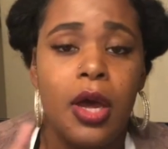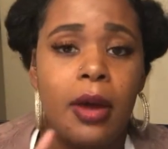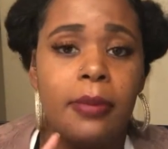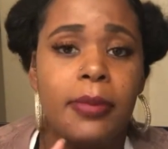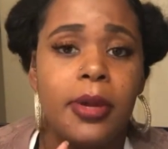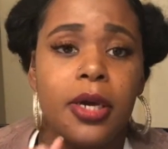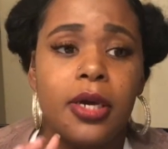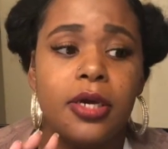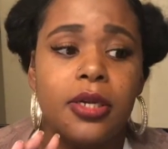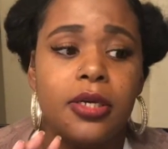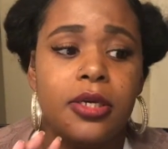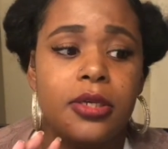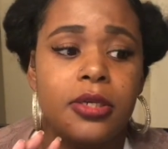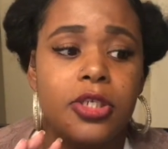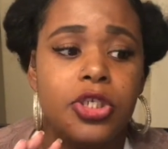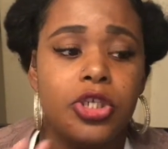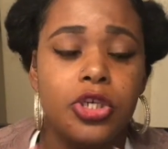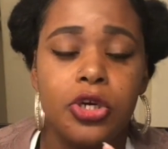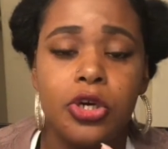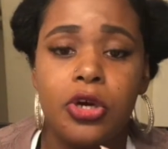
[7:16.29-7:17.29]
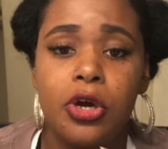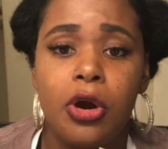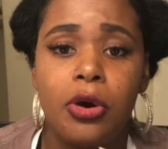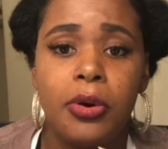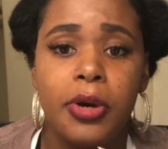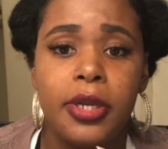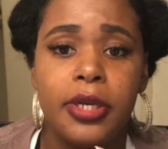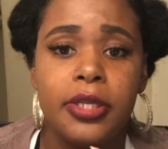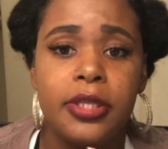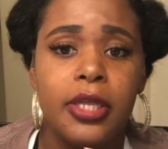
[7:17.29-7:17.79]
I'm not going to
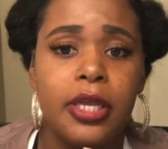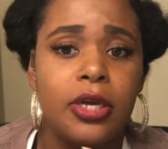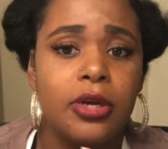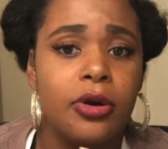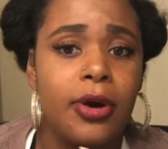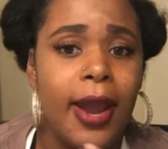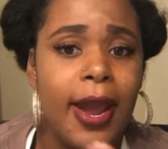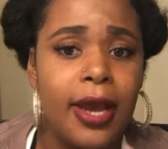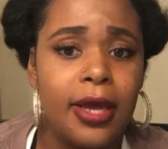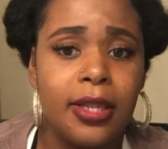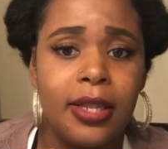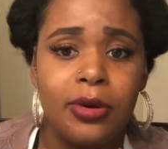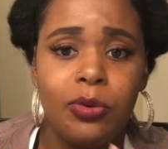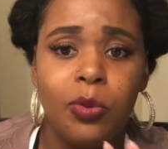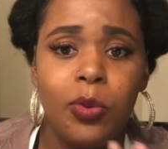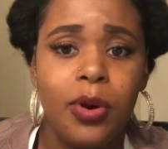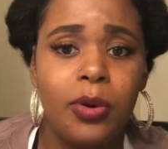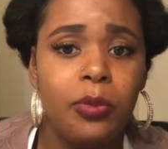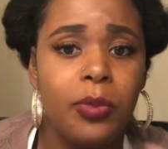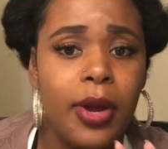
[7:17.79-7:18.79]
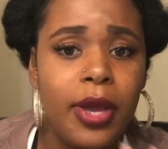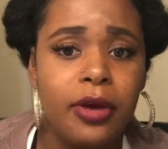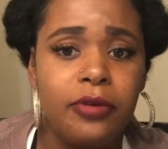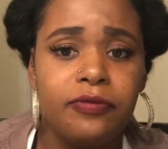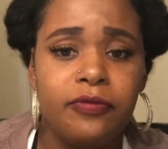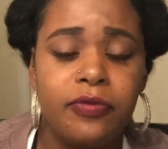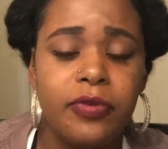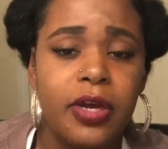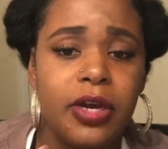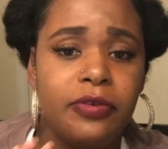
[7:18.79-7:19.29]
sugarcoat anything or act like one way
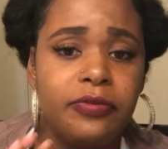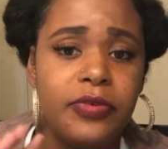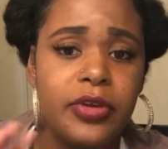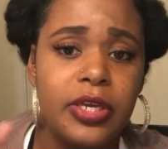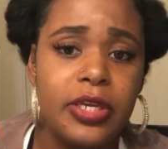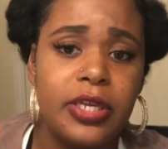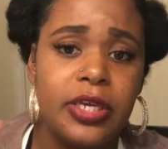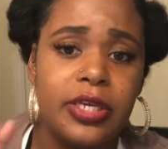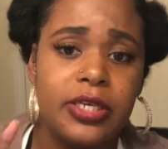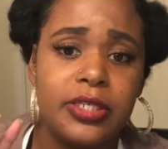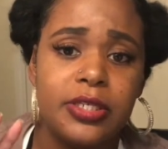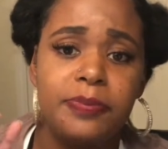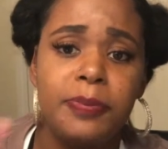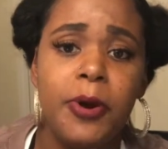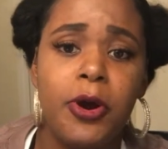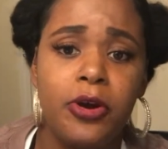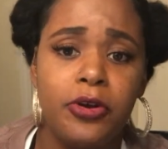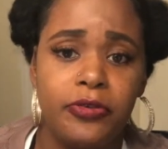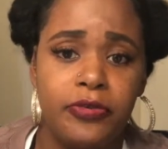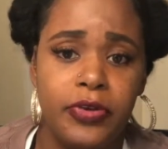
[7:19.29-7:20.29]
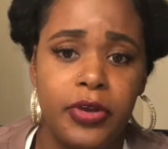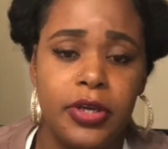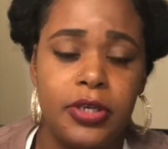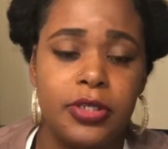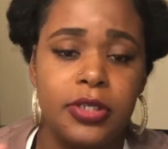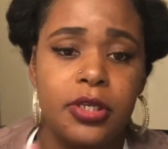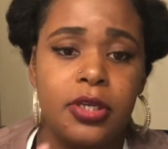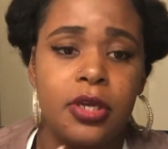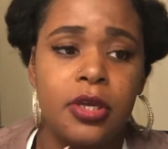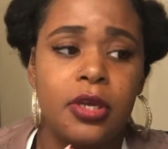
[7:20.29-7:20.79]
of eating is
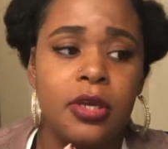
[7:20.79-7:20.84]
perfect.